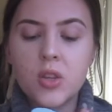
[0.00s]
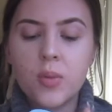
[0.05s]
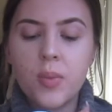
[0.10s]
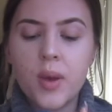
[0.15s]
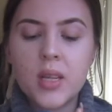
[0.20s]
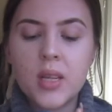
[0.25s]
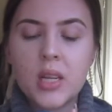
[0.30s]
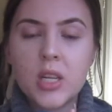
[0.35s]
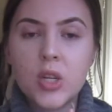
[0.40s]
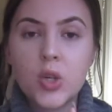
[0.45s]
you
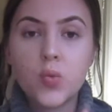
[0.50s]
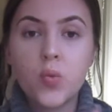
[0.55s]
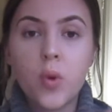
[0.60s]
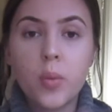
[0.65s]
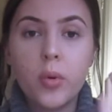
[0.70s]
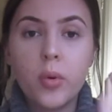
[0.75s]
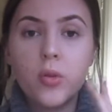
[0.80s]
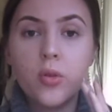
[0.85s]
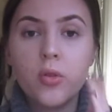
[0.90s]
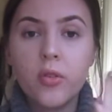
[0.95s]
basically just rub
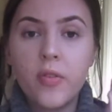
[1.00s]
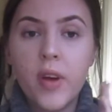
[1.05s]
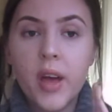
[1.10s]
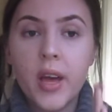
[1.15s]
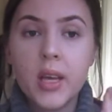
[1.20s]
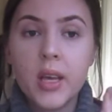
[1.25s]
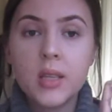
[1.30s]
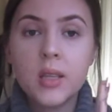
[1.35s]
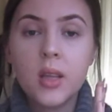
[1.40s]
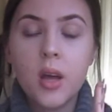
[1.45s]
it on your
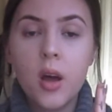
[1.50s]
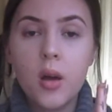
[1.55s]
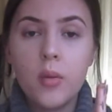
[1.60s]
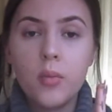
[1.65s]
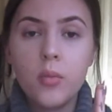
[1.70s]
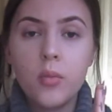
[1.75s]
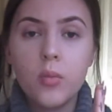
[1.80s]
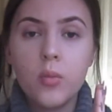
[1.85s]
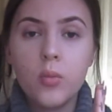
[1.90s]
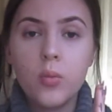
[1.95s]
face
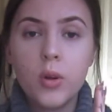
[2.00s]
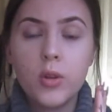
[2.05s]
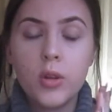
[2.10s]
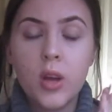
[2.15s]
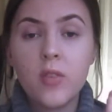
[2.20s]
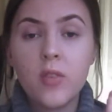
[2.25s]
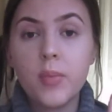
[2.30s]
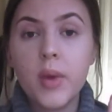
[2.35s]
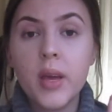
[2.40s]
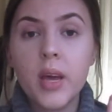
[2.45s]
um, when you
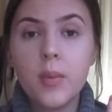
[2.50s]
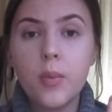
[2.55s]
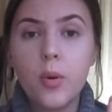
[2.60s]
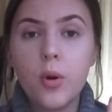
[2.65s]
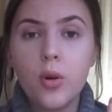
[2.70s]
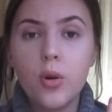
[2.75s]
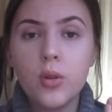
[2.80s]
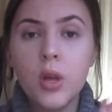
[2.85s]
have makeup on.